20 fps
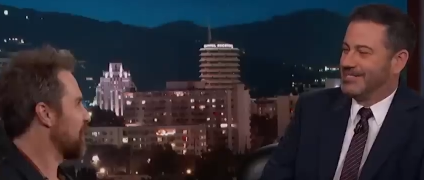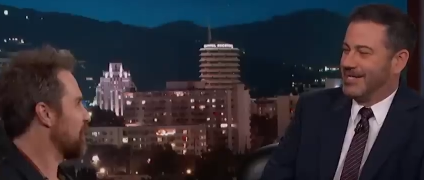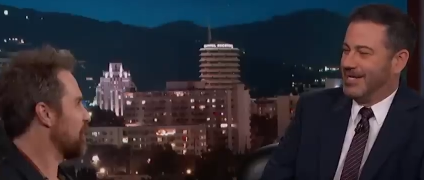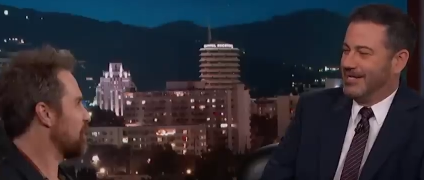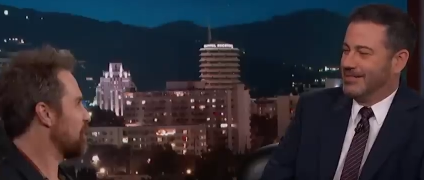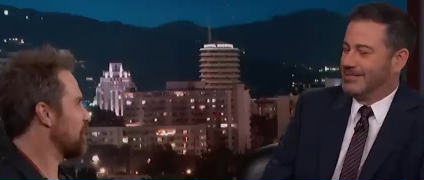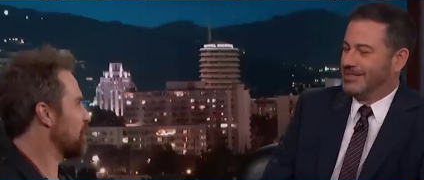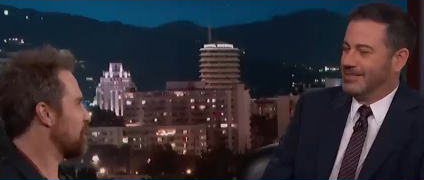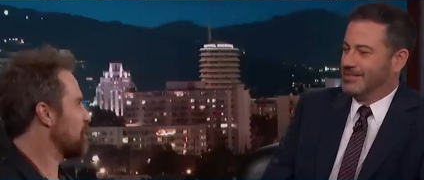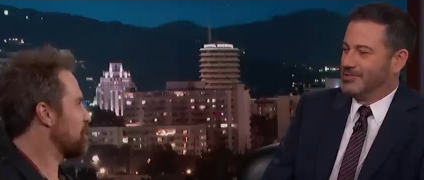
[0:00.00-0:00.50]
Speaker 1: ski
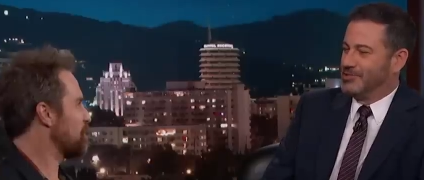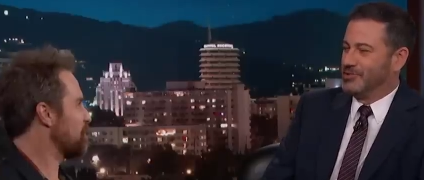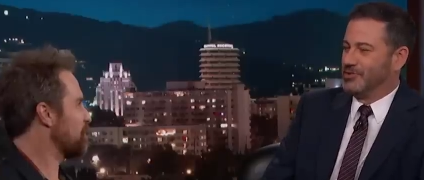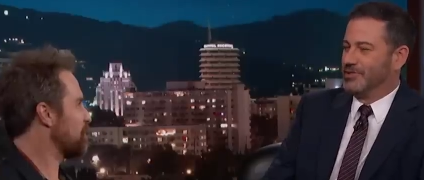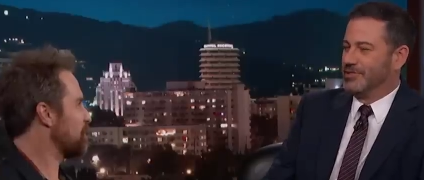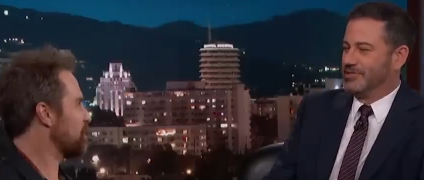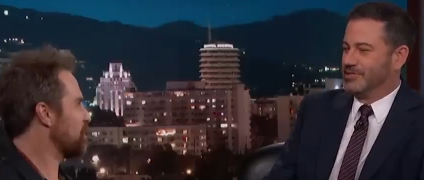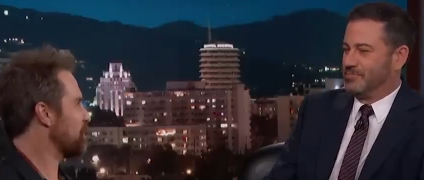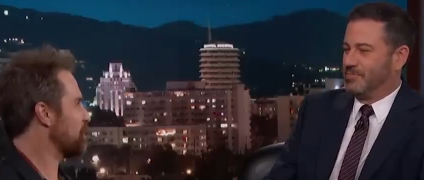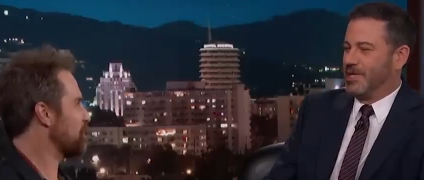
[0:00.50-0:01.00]
to the
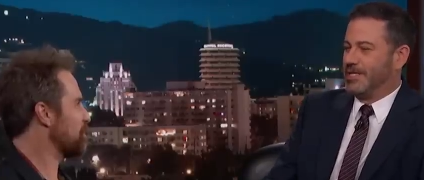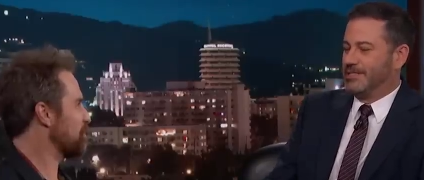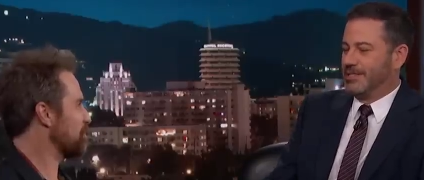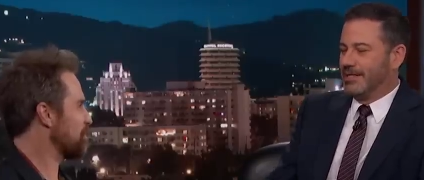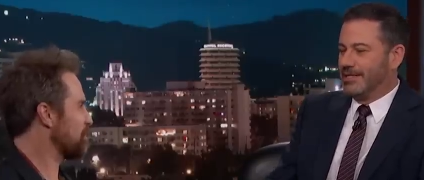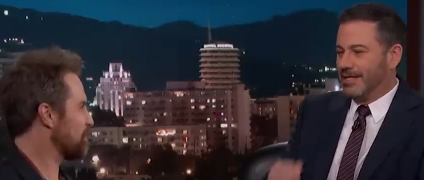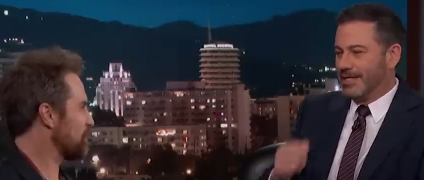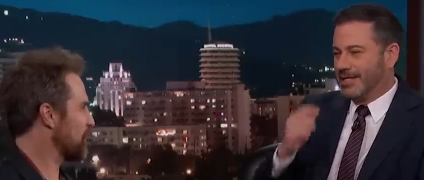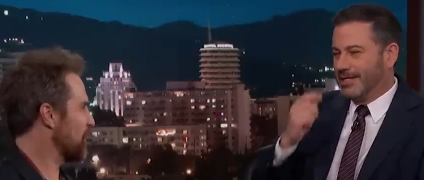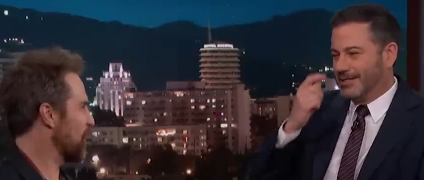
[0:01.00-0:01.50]
shortest speech. I
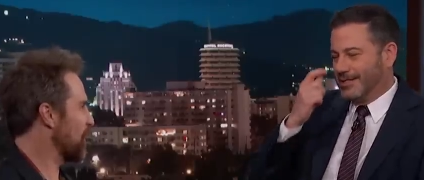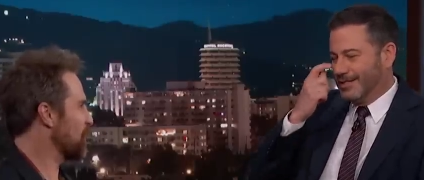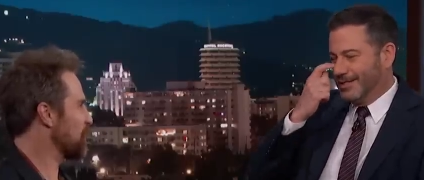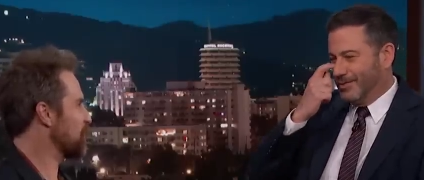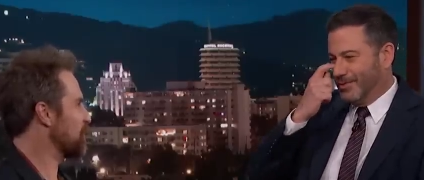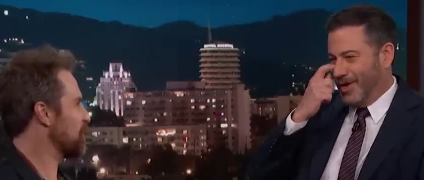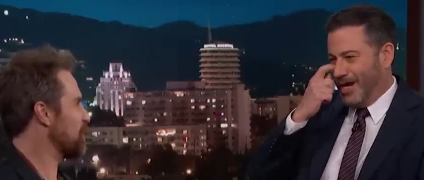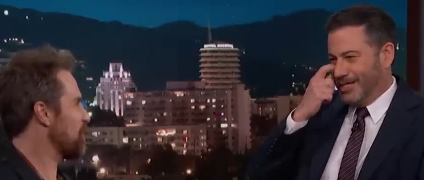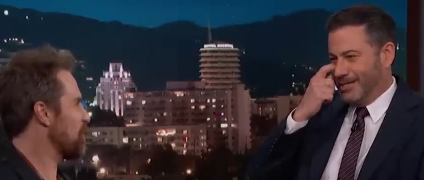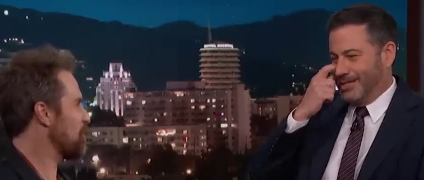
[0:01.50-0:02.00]
think you yes. did the
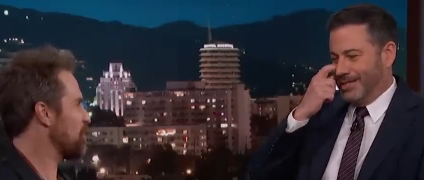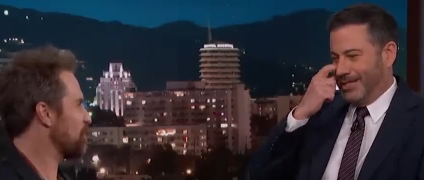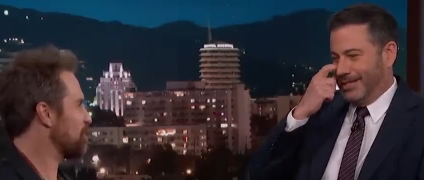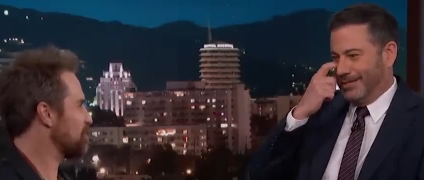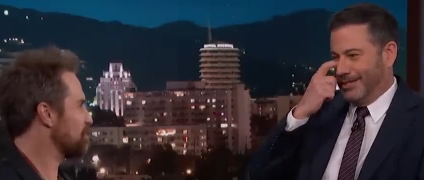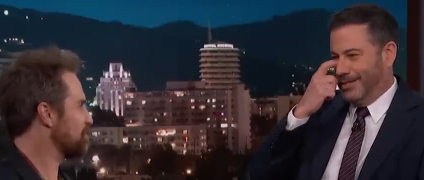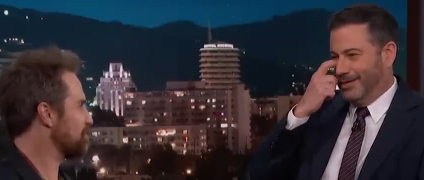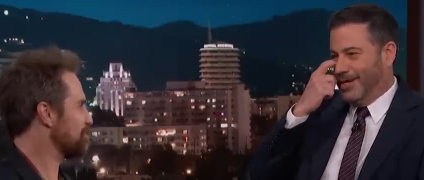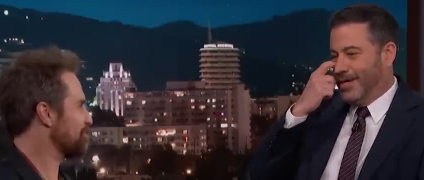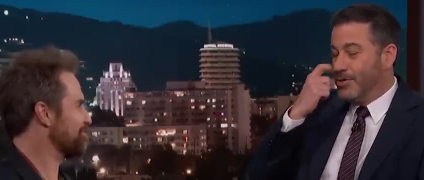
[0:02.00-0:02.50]
right thing,
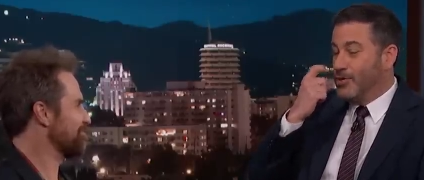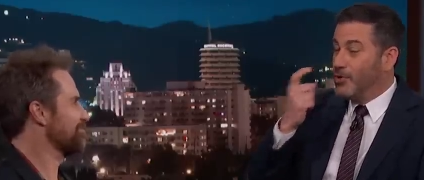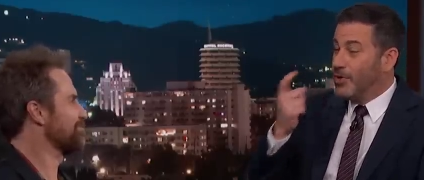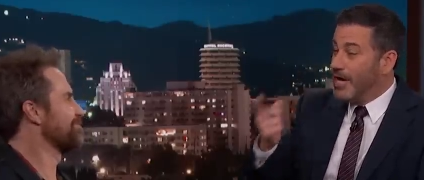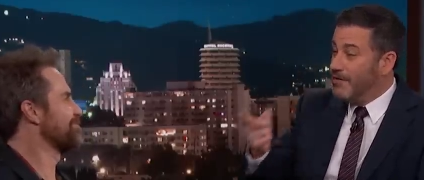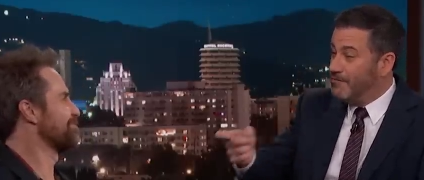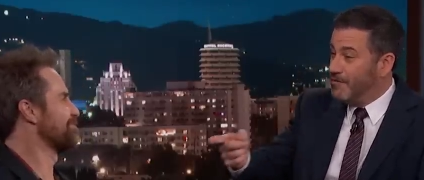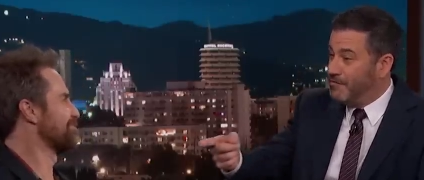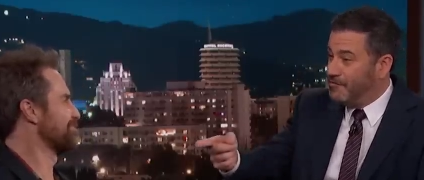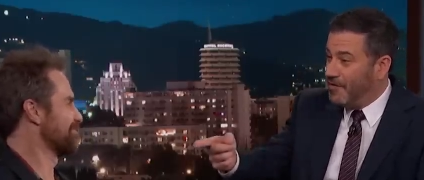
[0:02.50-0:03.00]
though. You
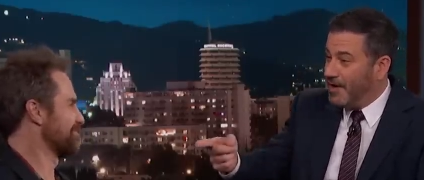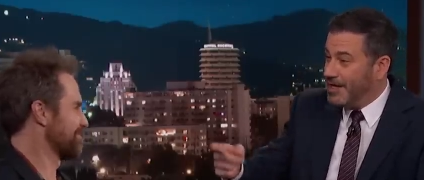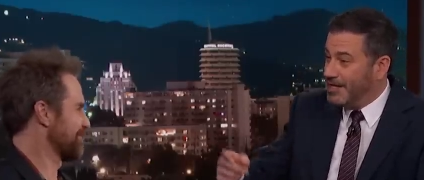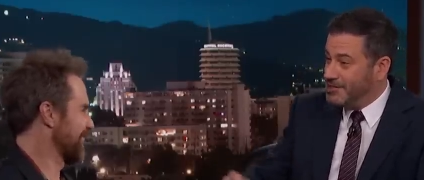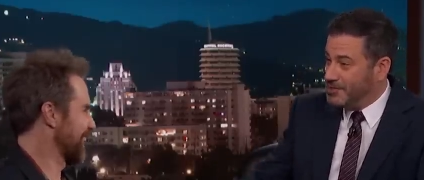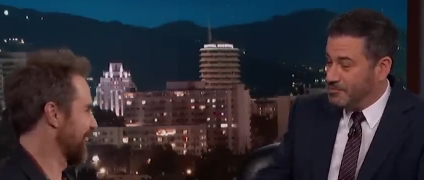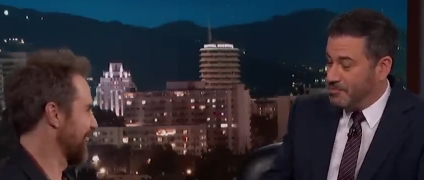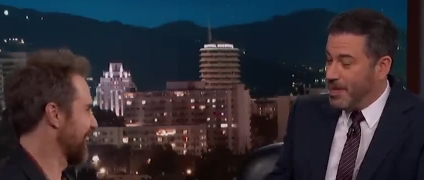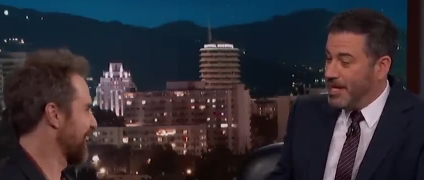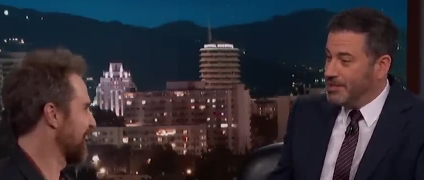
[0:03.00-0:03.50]
gave a funny
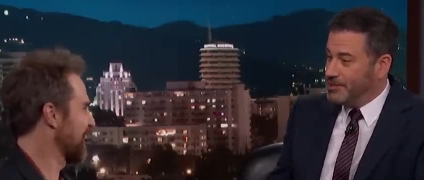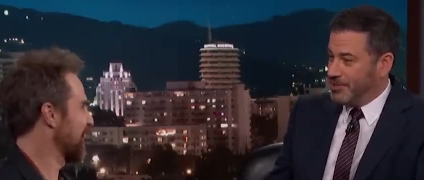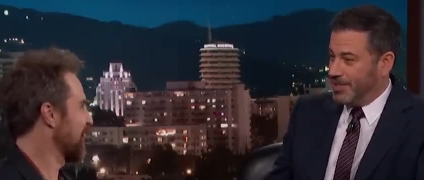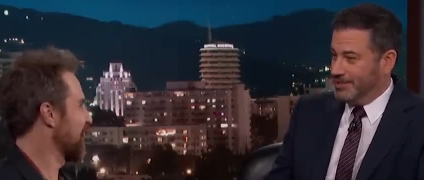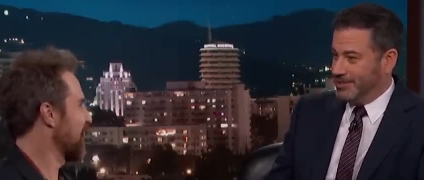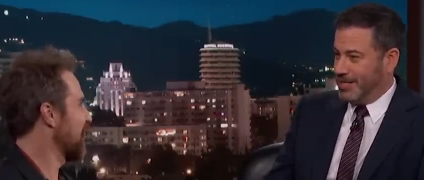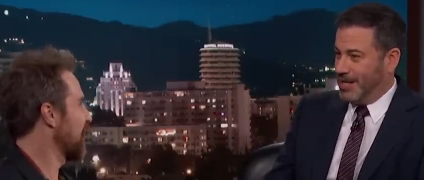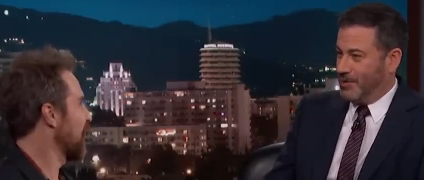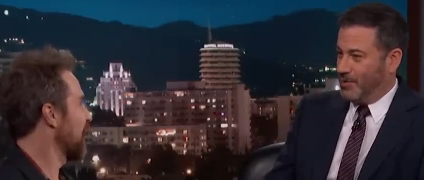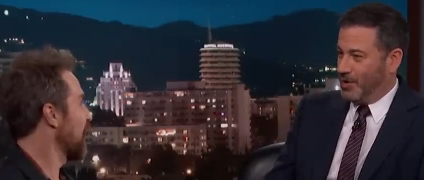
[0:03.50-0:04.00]
speech, as
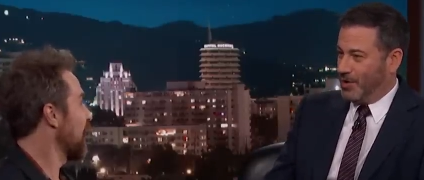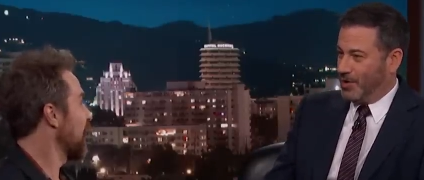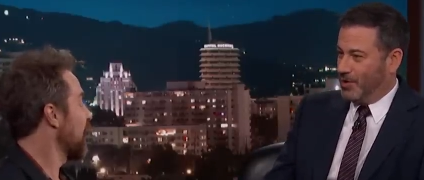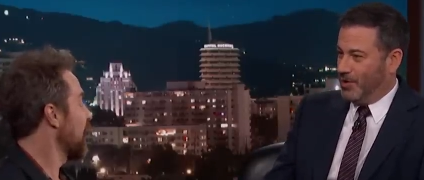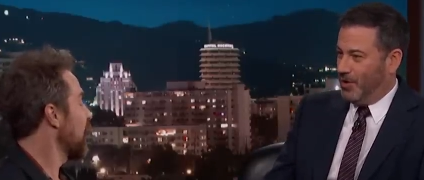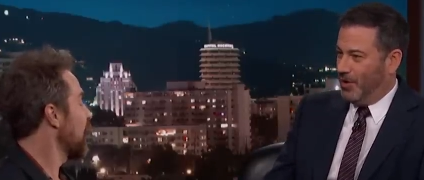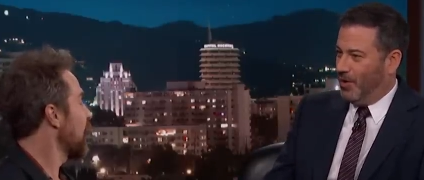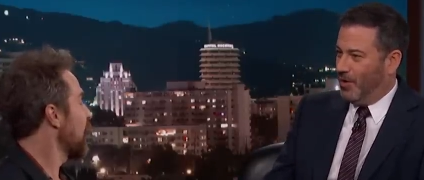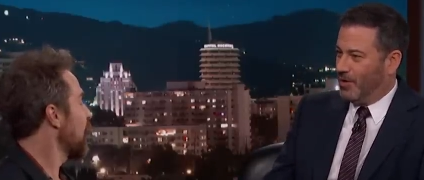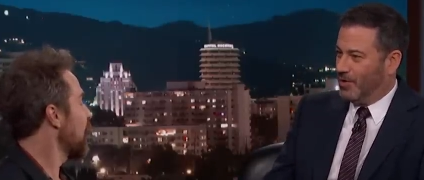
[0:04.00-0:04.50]
I
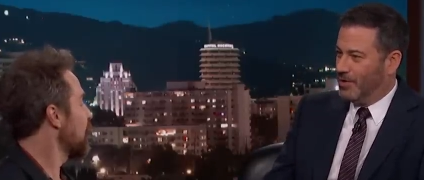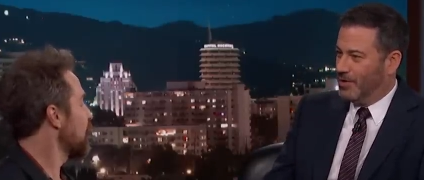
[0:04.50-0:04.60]
recall.